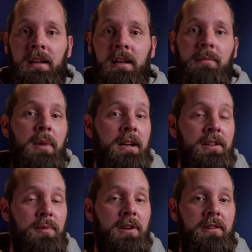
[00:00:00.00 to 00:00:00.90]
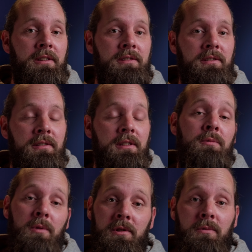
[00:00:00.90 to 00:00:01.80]
In my experience,
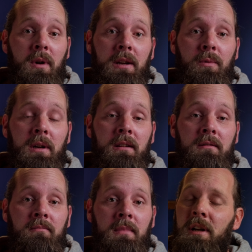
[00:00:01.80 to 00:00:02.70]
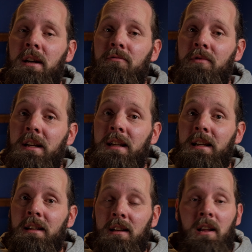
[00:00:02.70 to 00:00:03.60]
this works quite well, but I'd
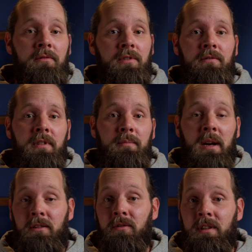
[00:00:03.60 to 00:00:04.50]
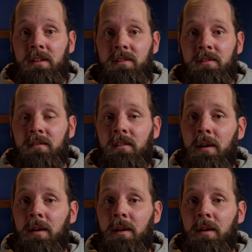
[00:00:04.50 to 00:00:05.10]
really love your feedback on this.